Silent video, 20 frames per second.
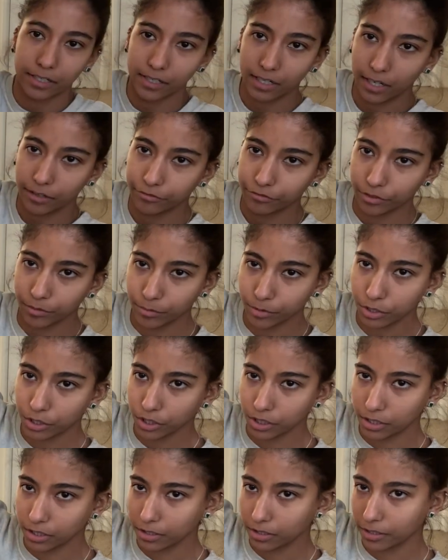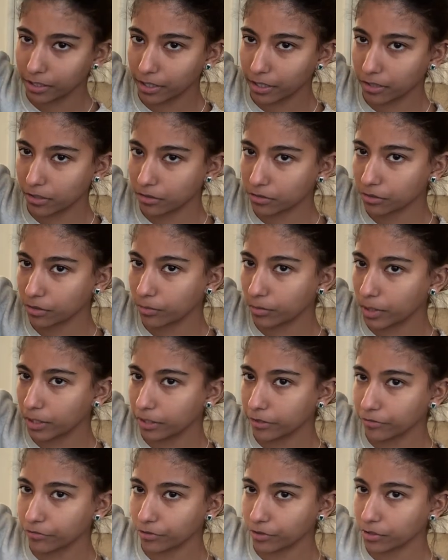got from Shein that I also wanted
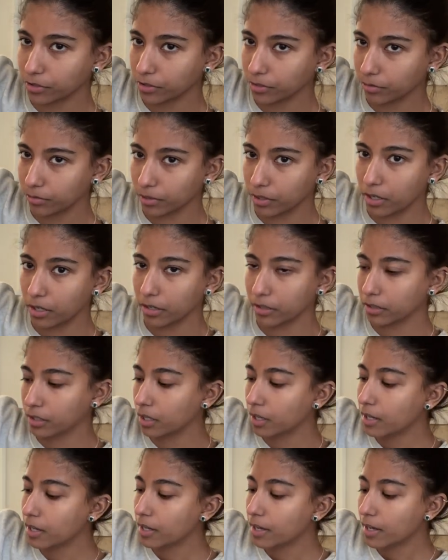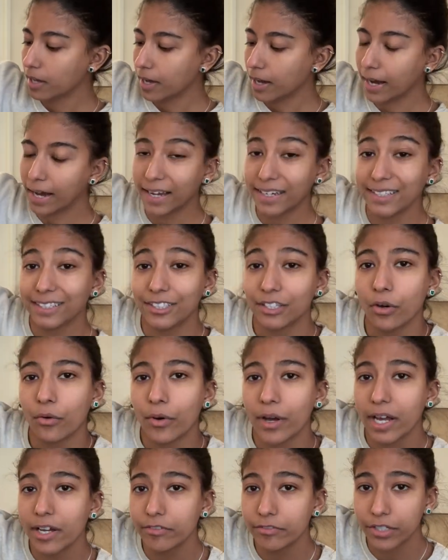for so long. I don't
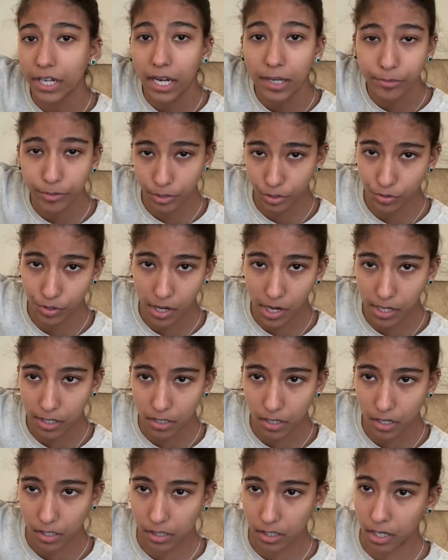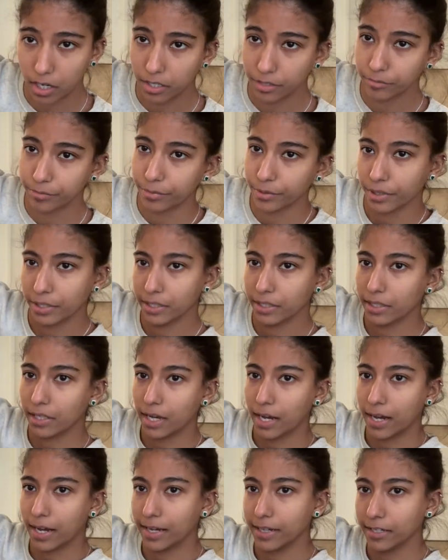have time to try it all on, but
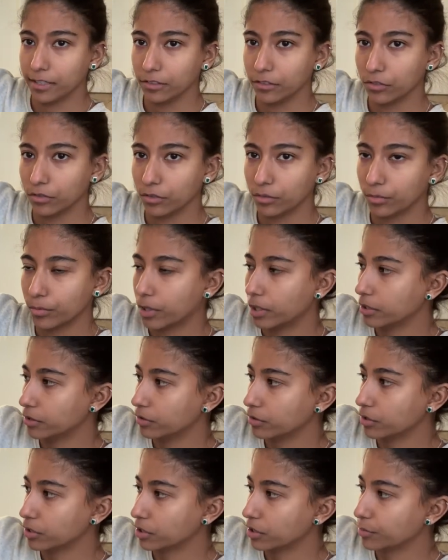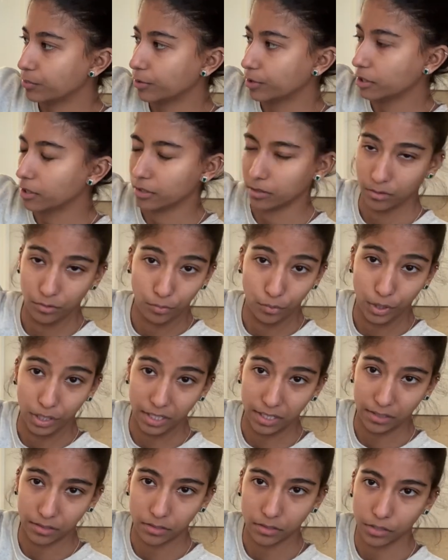I do want to just put it
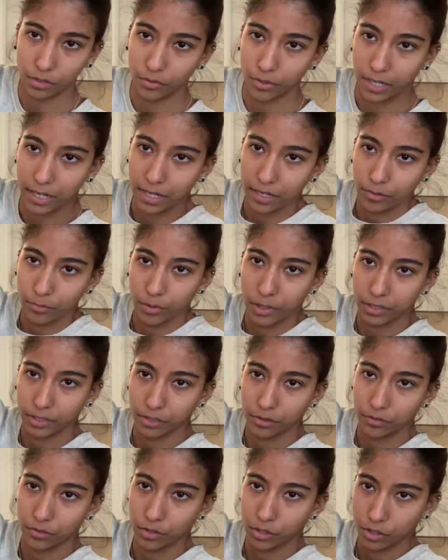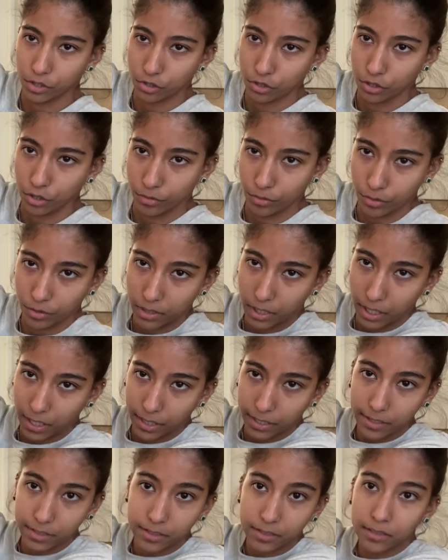away, so I wanted to just show you
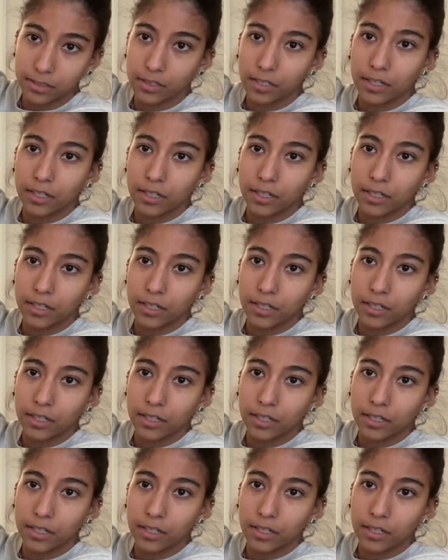guys.